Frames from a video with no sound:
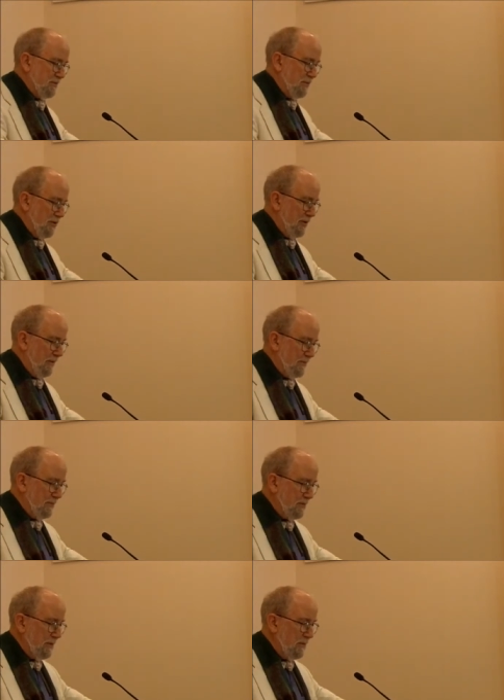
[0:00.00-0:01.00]
this morning,
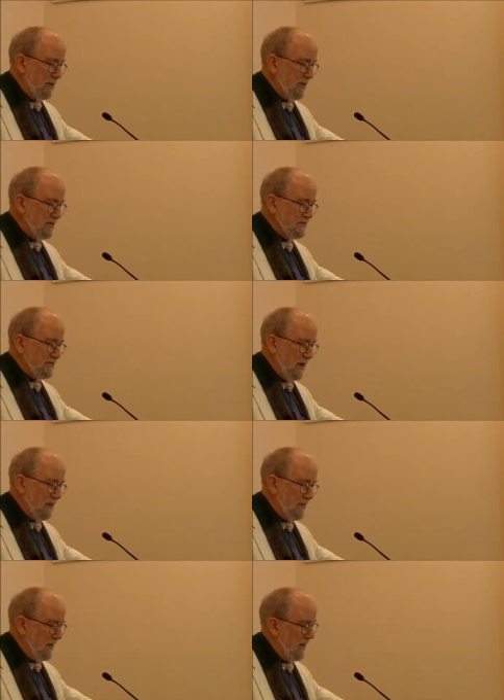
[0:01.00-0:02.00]
but we need to
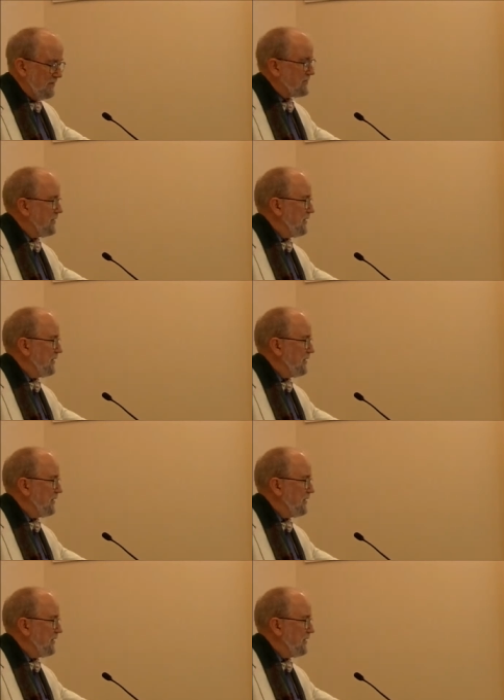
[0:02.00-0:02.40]
stop and ask